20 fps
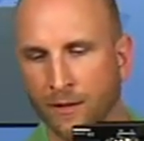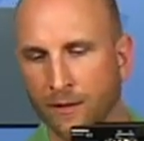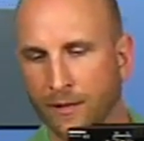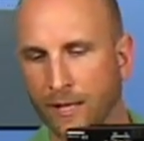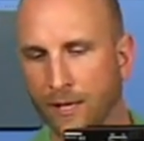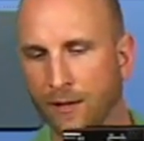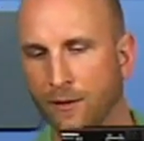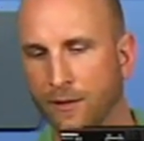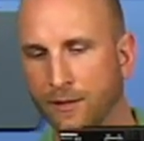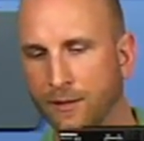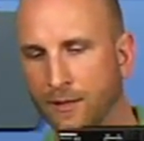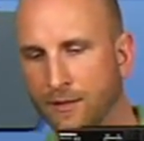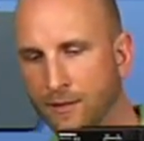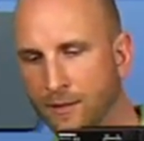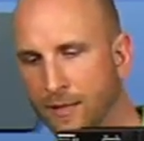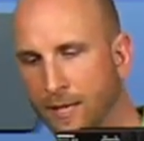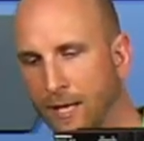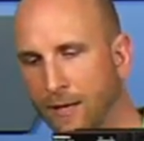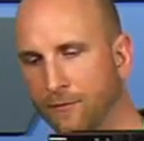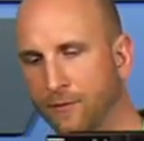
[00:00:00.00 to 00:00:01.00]
Now it
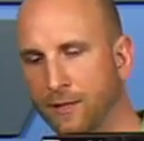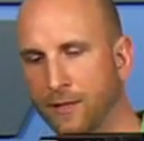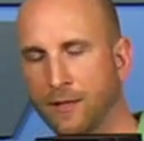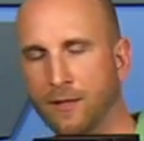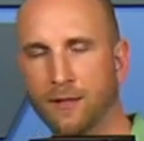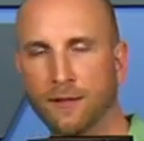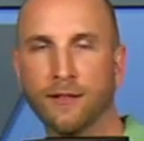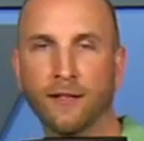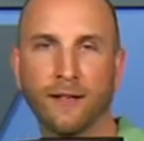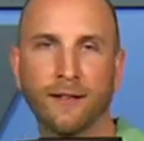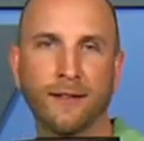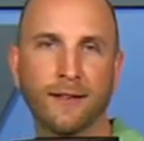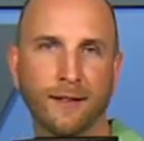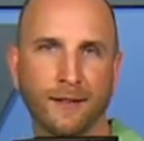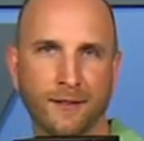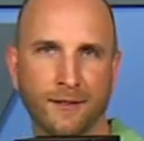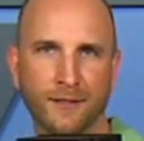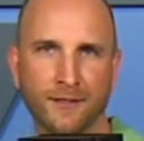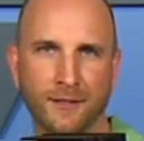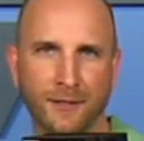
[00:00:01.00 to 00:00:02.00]
doesn't have the
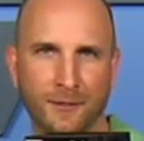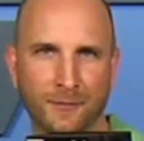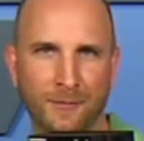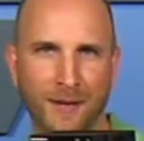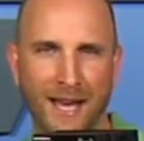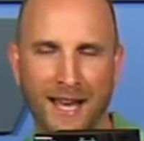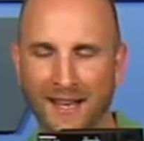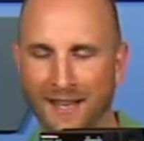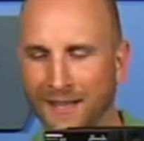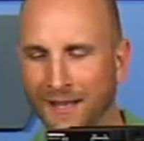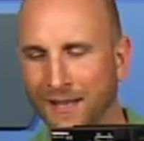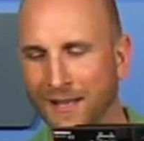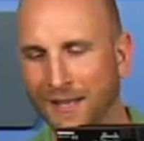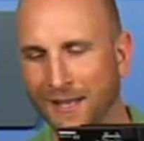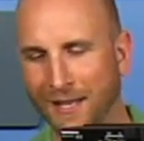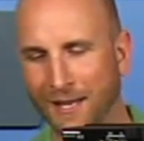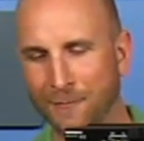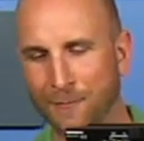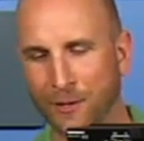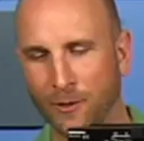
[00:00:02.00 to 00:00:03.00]
Nunnickers on the back,
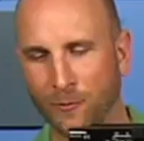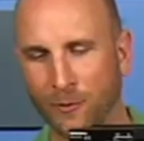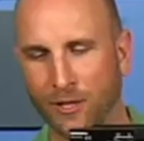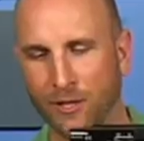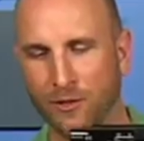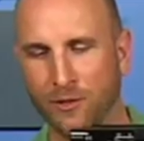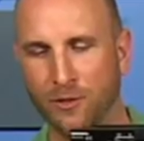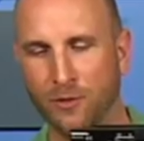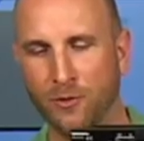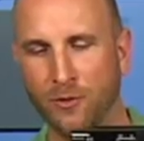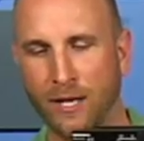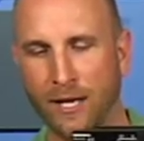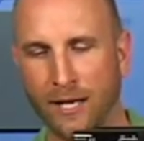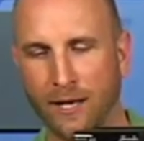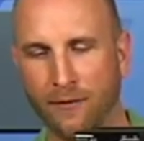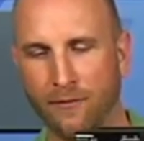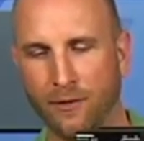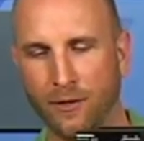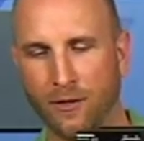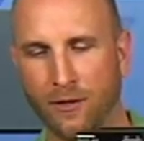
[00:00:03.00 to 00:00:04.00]
but what you do
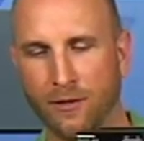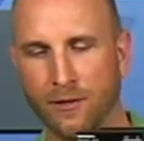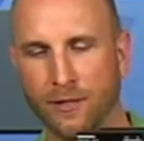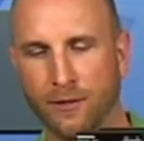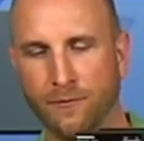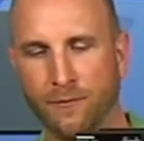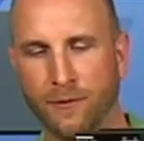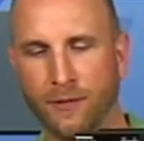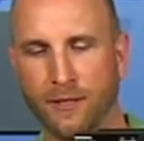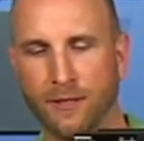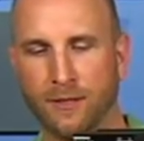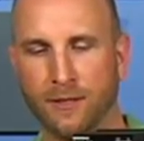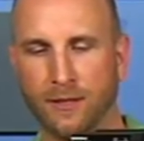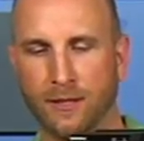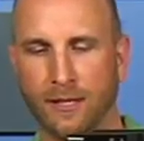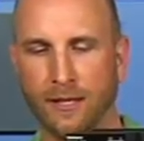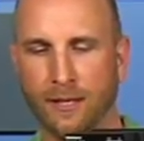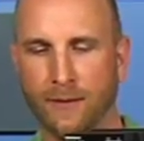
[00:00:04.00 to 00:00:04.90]
have are different